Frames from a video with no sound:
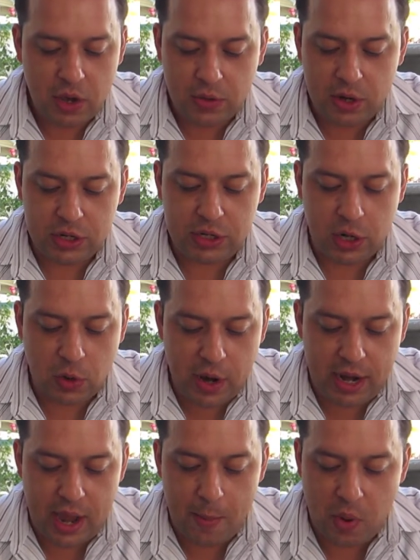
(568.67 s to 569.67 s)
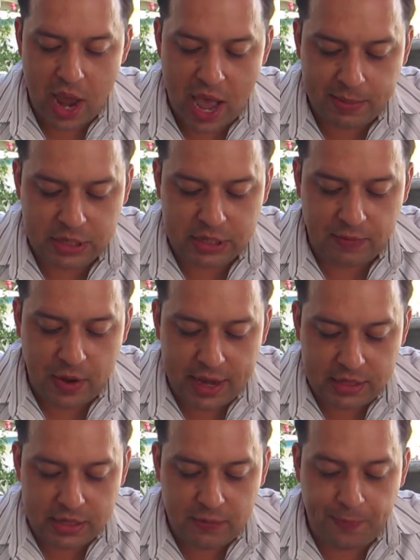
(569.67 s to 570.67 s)
There is a great and perhaps
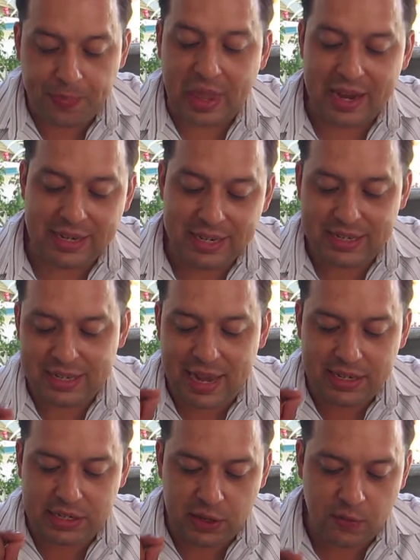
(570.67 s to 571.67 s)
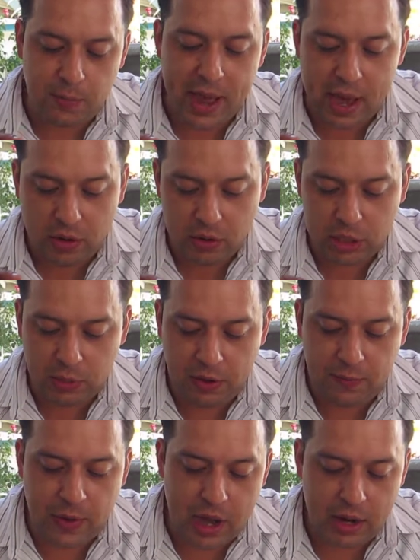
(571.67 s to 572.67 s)
decisive battle to be
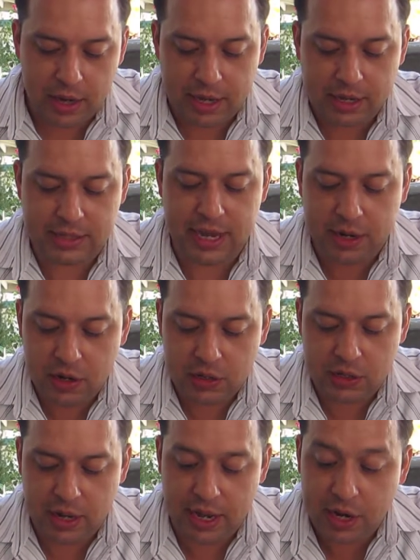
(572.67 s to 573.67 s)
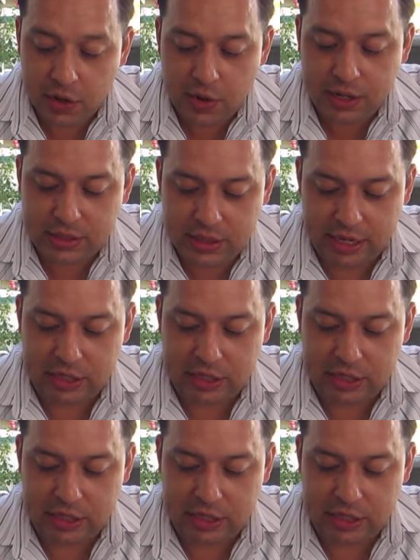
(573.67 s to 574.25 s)
fought against ignorance,